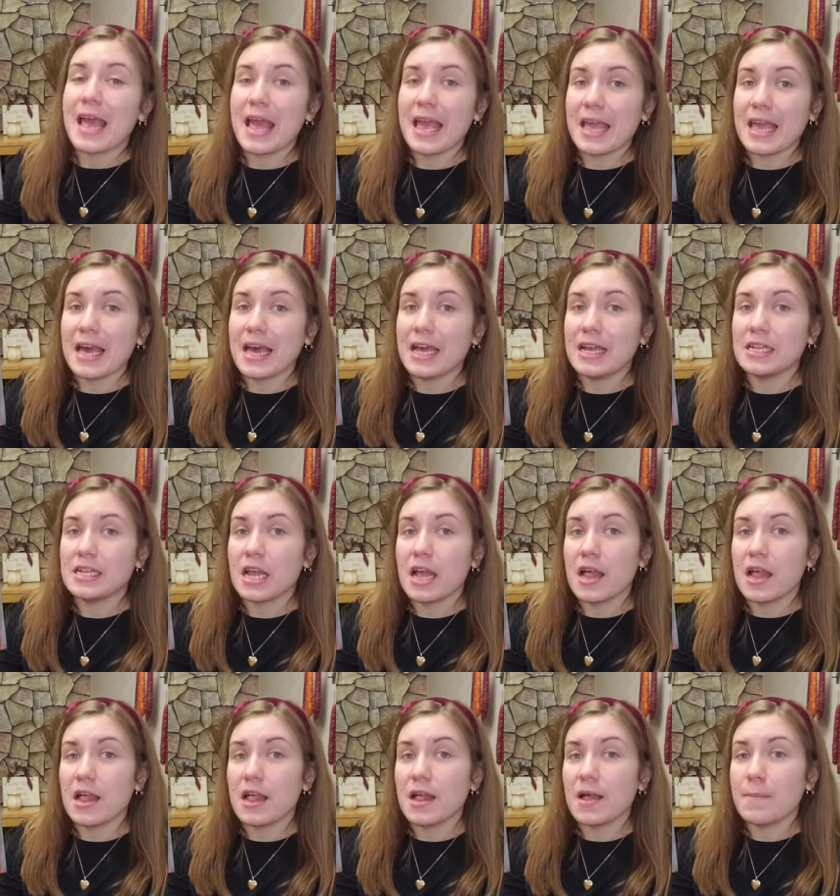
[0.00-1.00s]
and
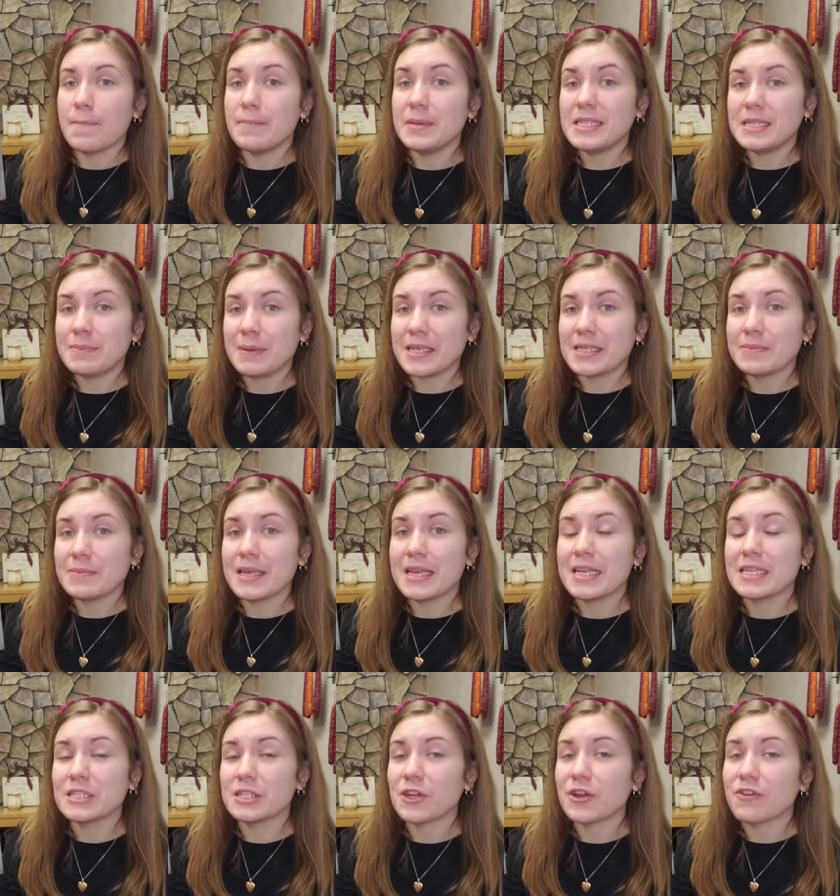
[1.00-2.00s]
Miss
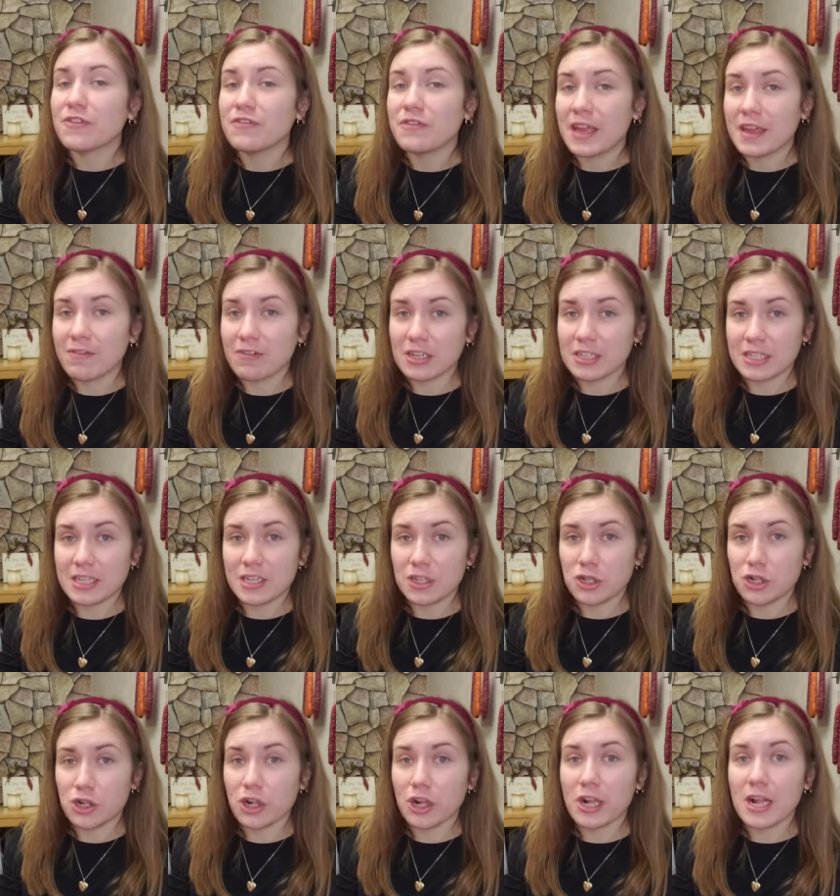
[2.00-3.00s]
Bixby is their favorite
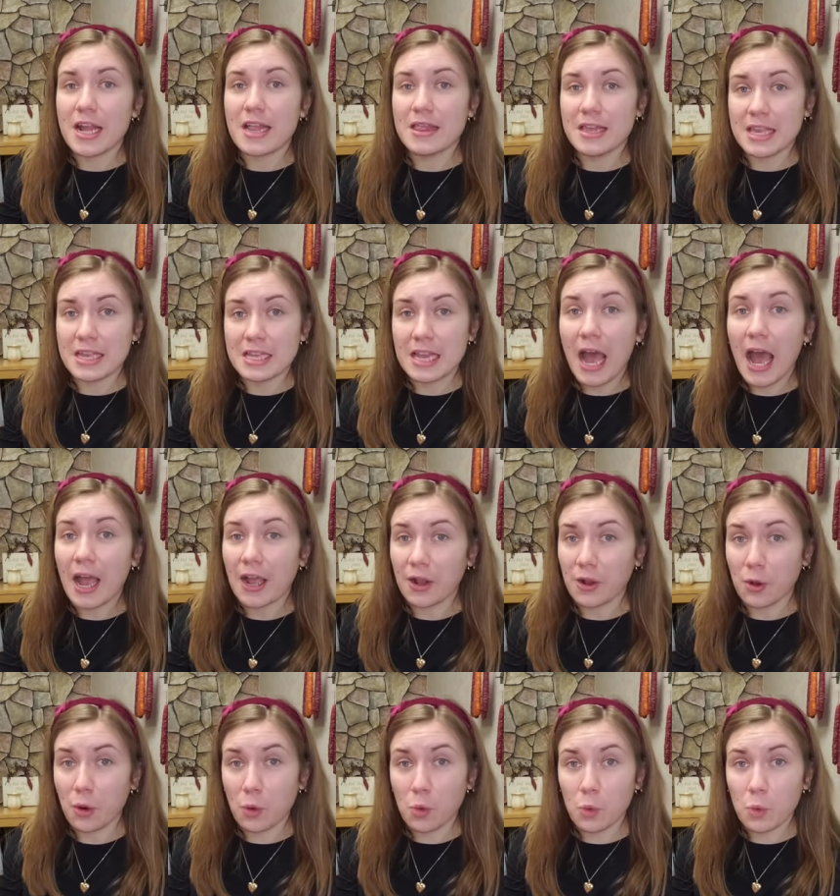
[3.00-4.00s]
teacher in the
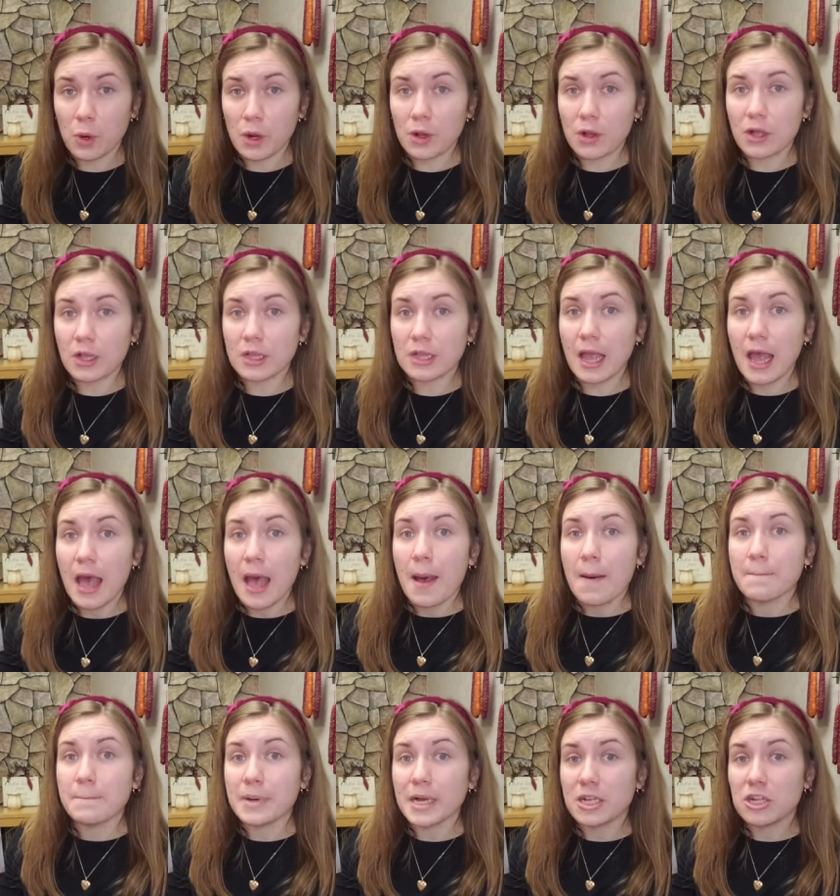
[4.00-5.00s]
entire world,
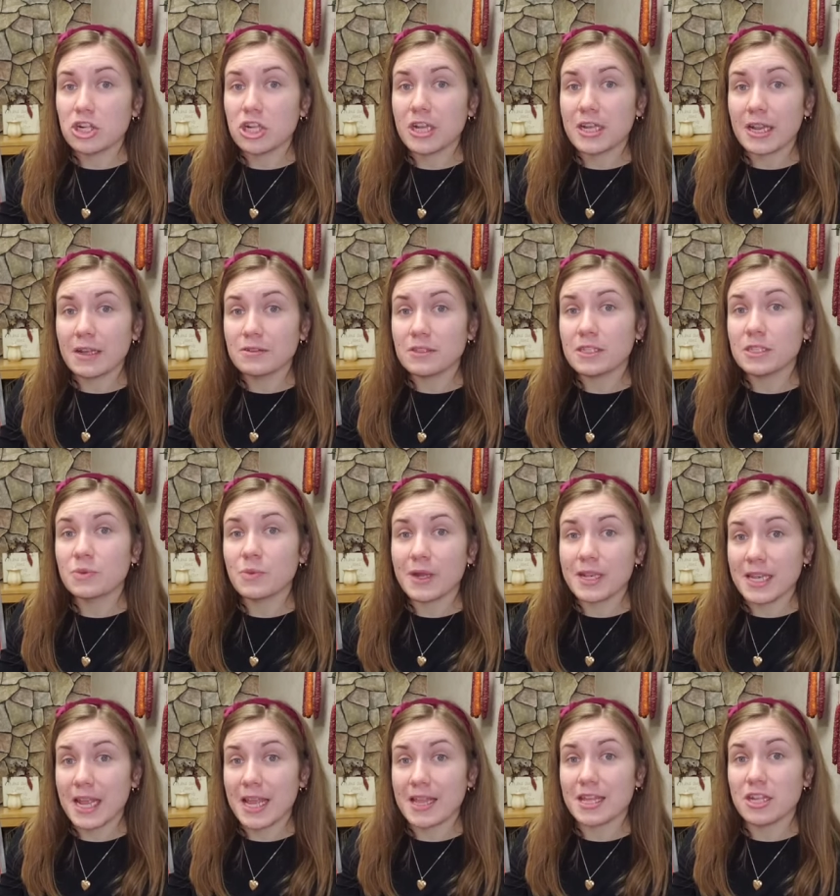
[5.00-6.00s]
but she announces
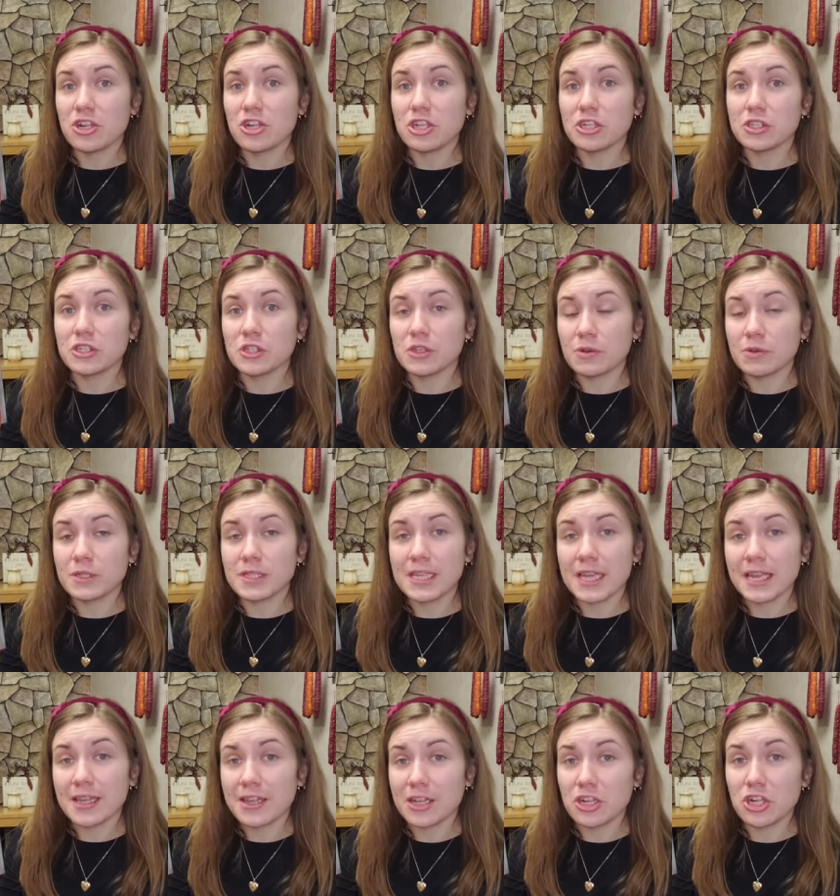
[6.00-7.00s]
one day that she's so
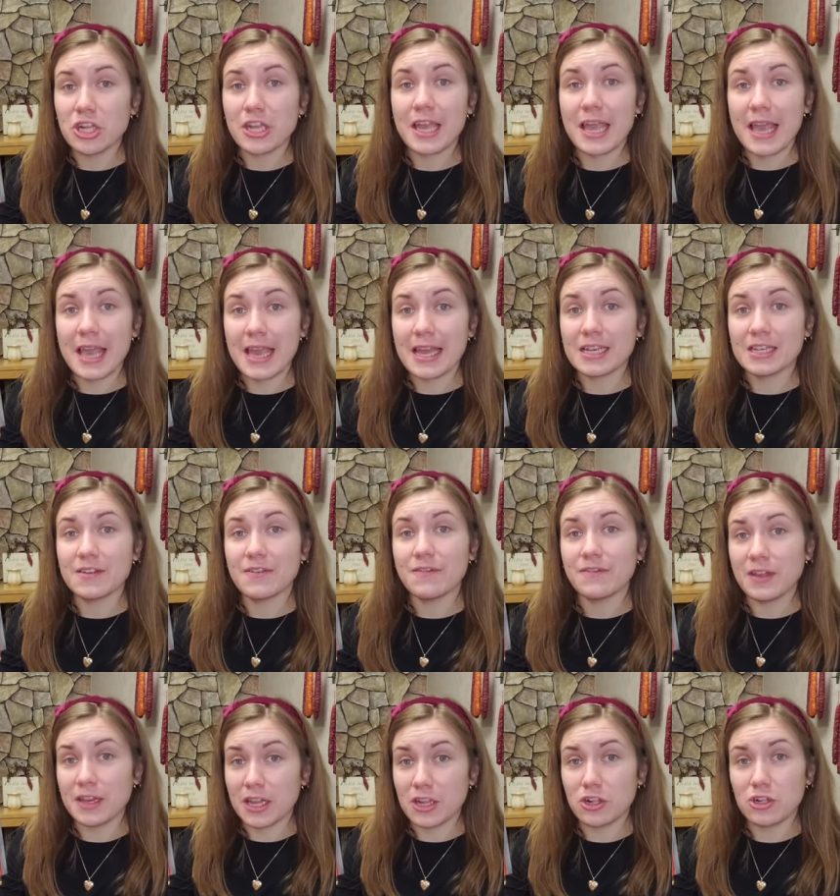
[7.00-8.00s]
sick that she can't
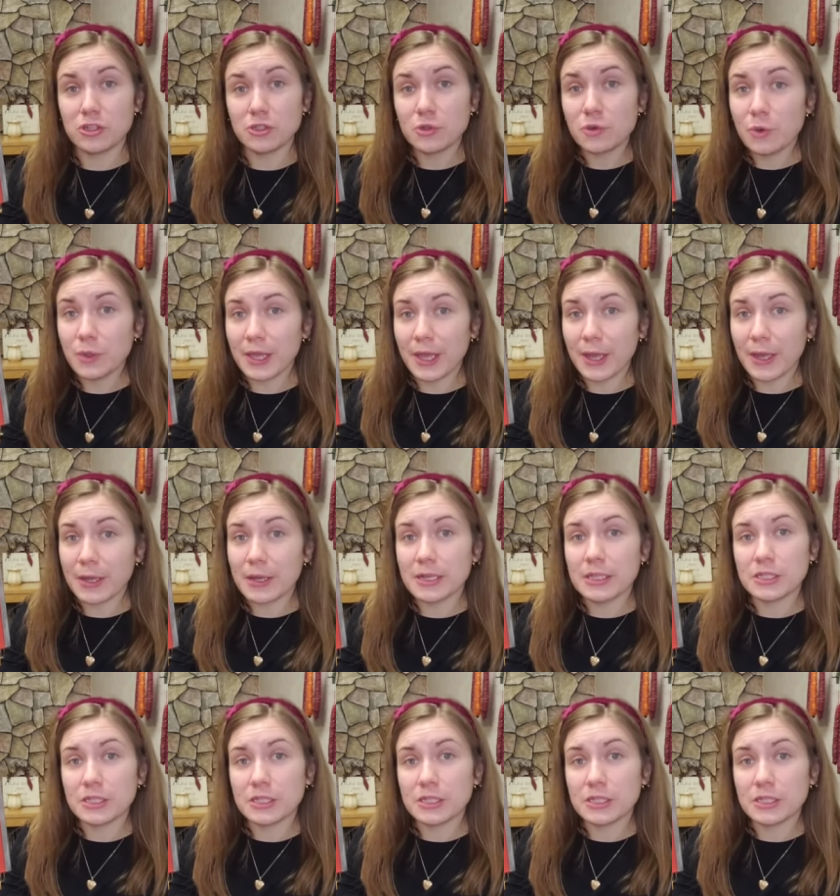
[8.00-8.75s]
finish the school year.